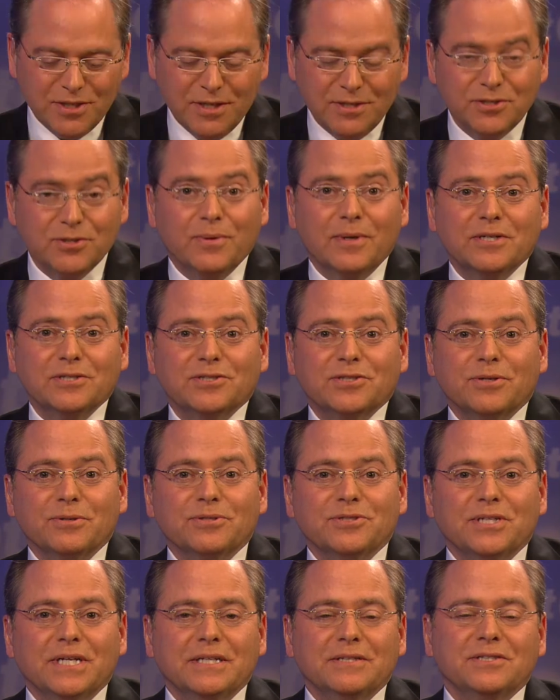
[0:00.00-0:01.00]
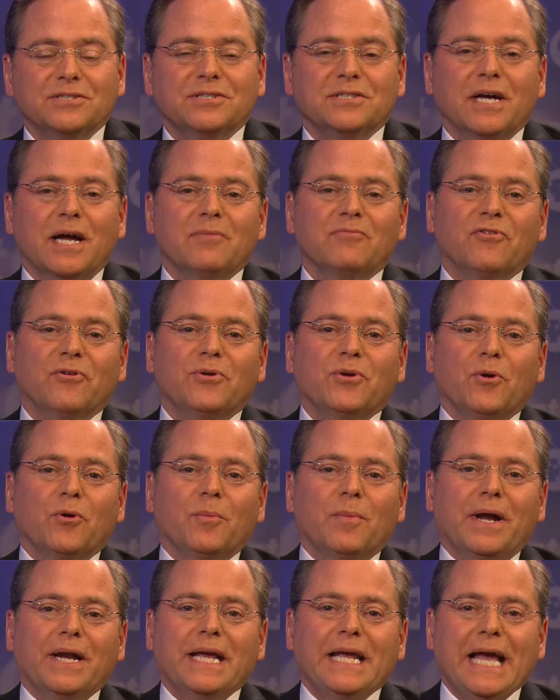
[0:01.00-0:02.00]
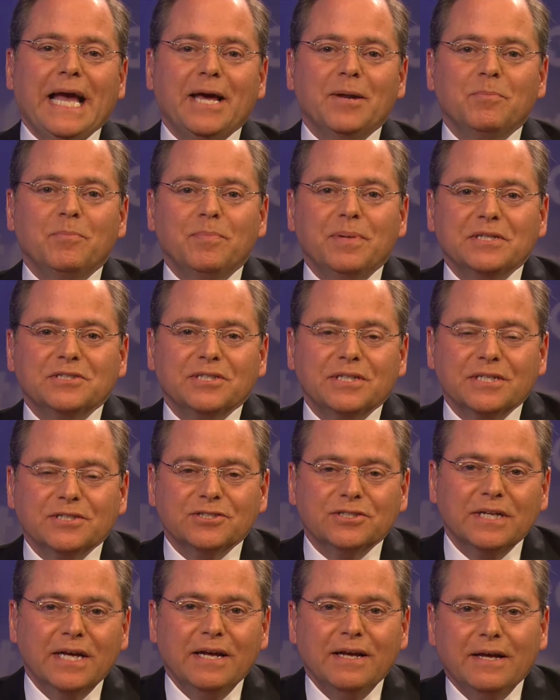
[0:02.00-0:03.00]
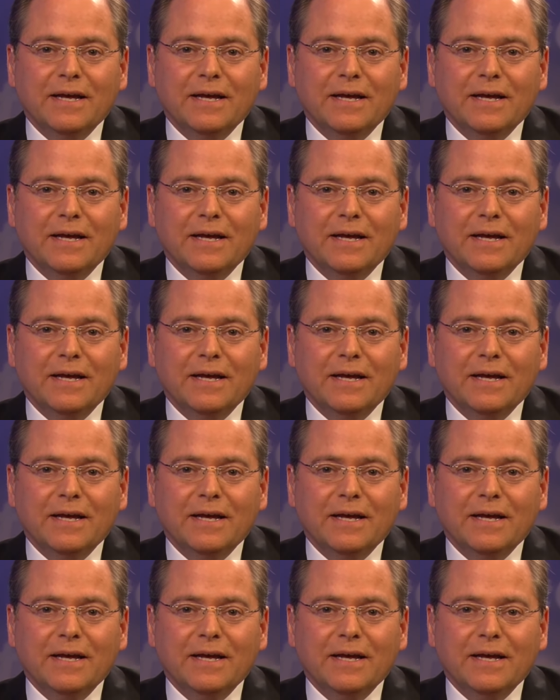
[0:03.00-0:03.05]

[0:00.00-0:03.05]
Uh, join us Thursday at this time for Your Money and Business